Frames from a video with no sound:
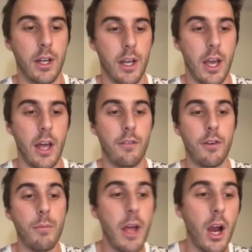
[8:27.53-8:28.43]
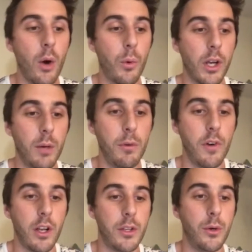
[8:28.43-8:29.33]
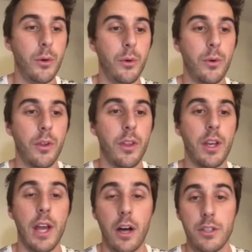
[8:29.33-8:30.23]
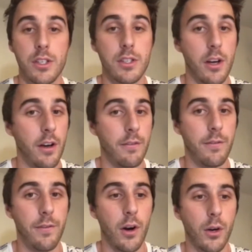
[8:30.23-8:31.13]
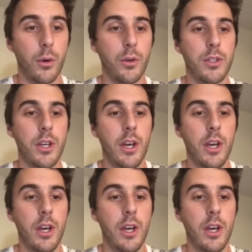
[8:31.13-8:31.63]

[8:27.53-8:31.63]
And from there, we're going to move on to the analysis of our goals.